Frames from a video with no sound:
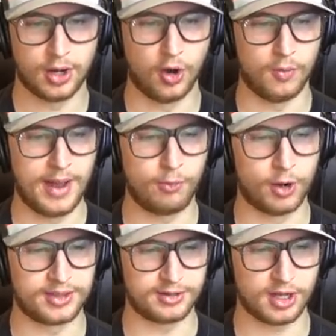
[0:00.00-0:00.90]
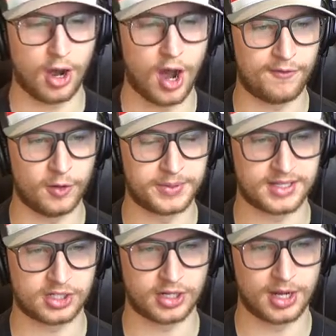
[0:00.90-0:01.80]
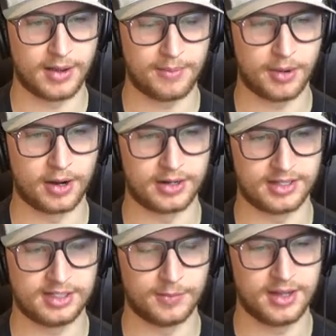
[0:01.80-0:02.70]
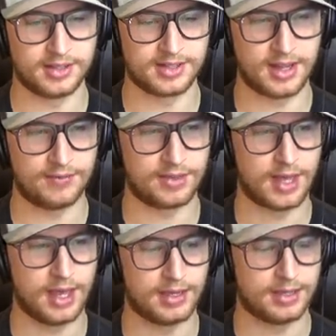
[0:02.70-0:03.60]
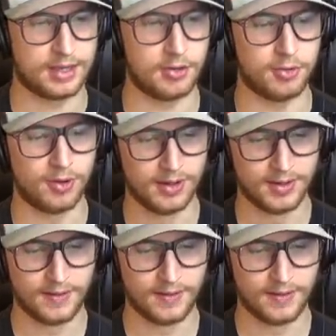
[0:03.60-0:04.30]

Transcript: Oh my word, that was awful positioning on my part, and I still made the save. Thank you.